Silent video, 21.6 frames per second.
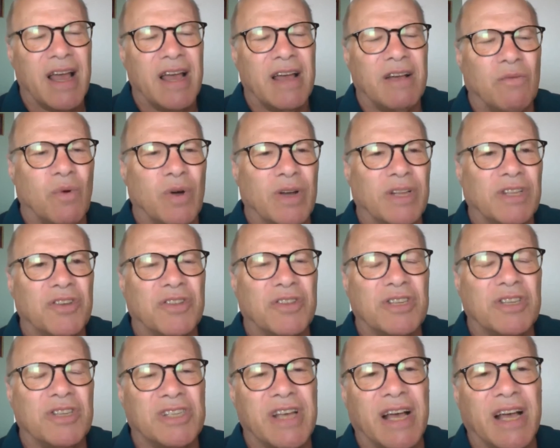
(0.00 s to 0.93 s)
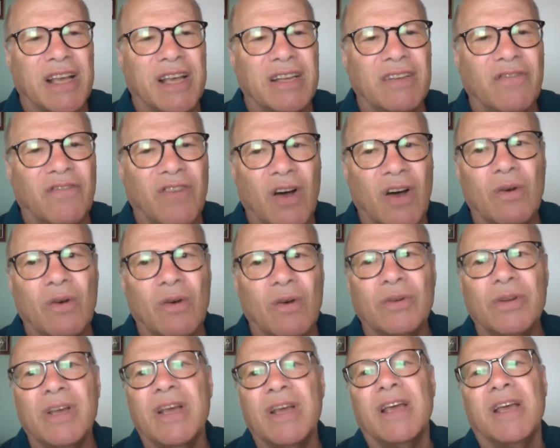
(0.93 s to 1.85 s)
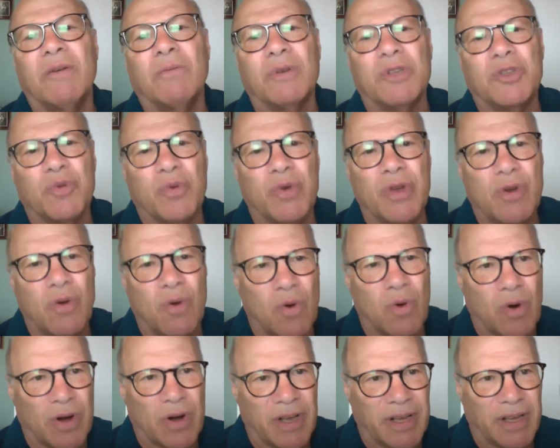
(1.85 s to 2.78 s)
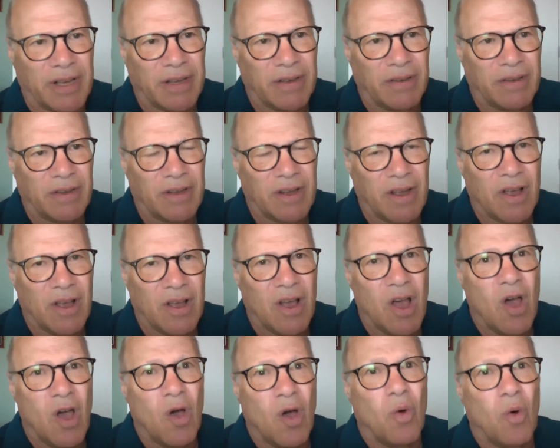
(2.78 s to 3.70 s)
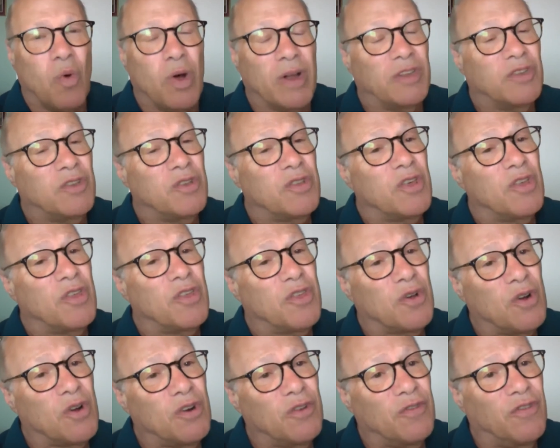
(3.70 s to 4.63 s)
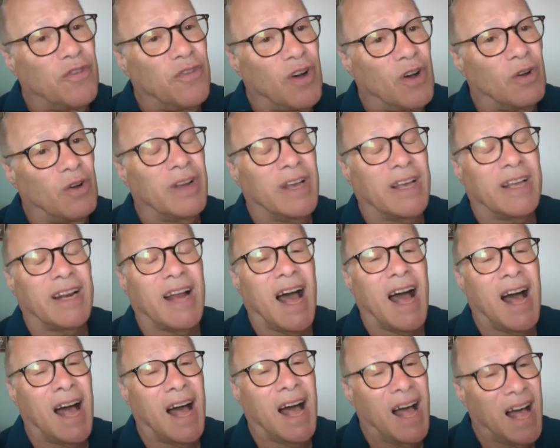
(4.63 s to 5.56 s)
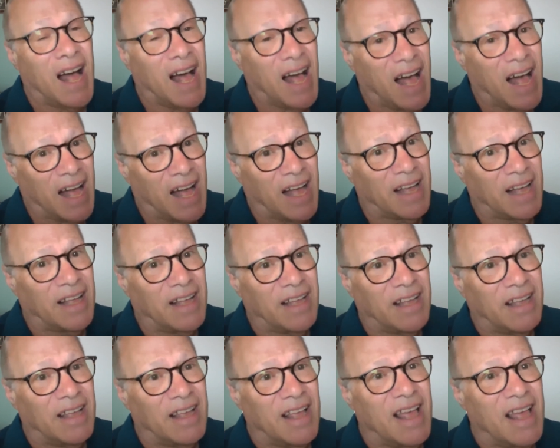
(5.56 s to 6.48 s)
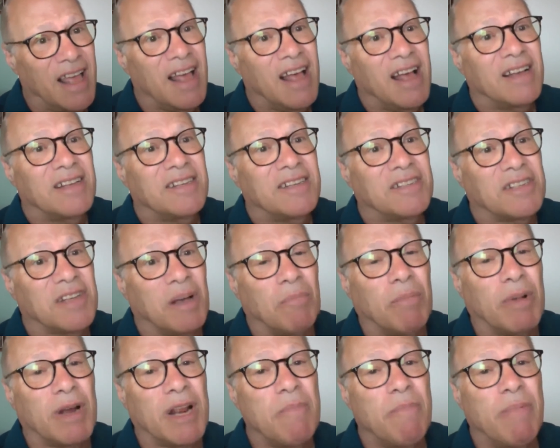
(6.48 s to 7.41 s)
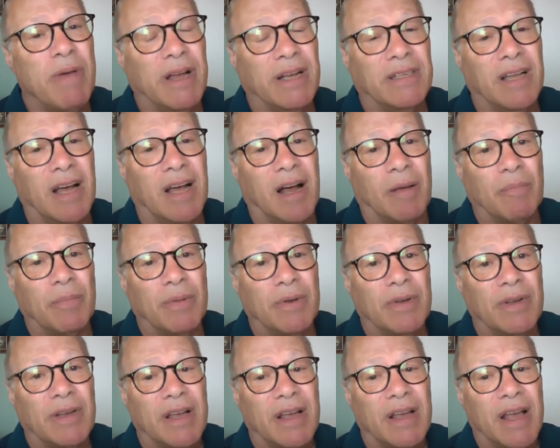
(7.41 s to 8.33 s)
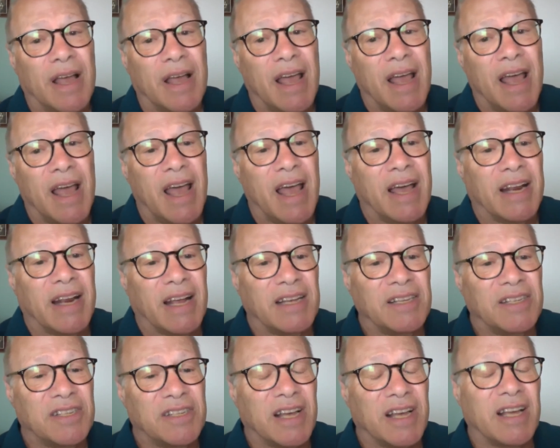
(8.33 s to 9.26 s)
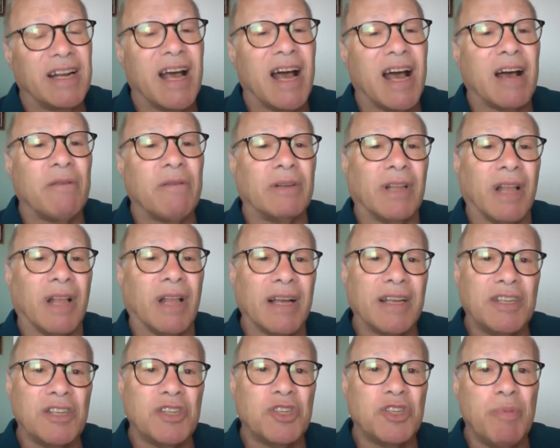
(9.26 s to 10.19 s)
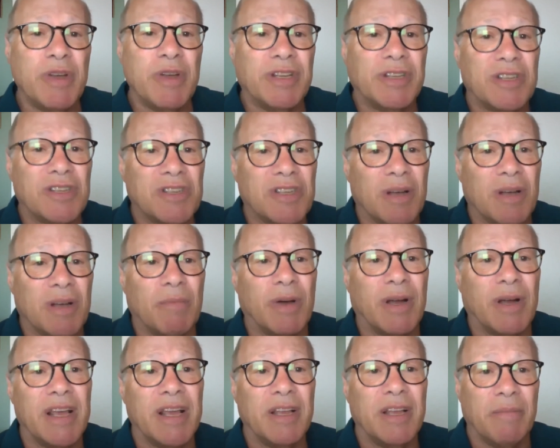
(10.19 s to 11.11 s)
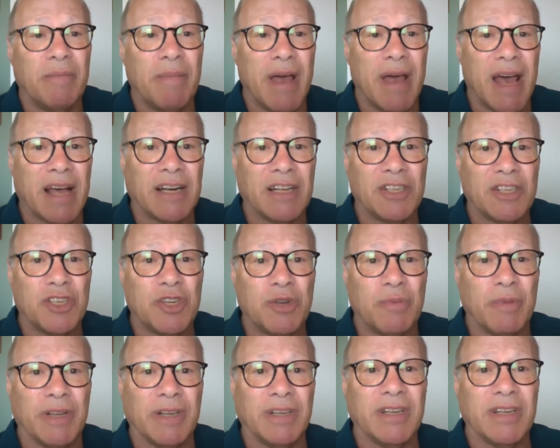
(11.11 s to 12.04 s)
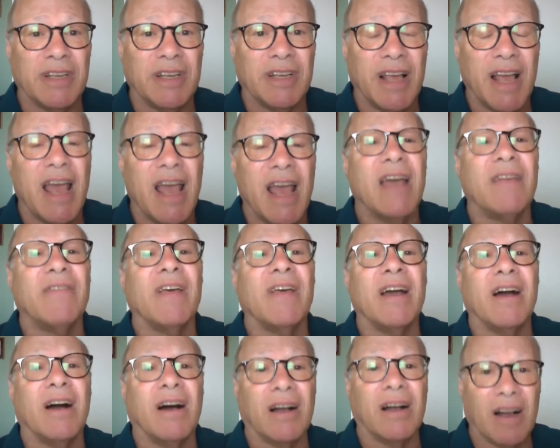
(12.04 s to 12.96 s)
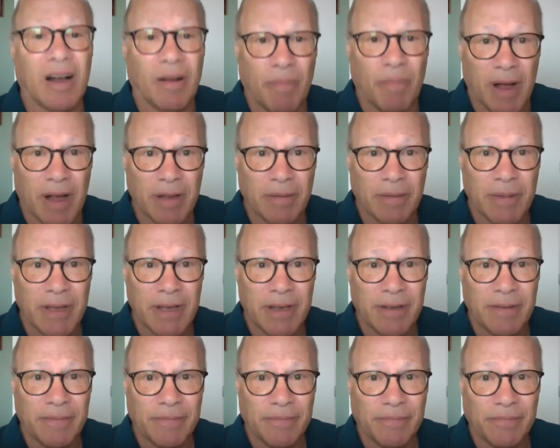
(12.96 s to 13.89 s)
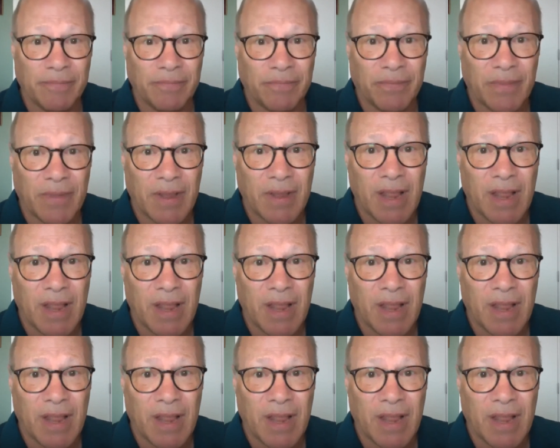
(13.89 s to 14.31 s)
Went to the second phone, it was a recording. Went to the third phone and ha ha, somebody picked up. And I said, I would like to speak to somebody in management. And they hung up on me. Huh.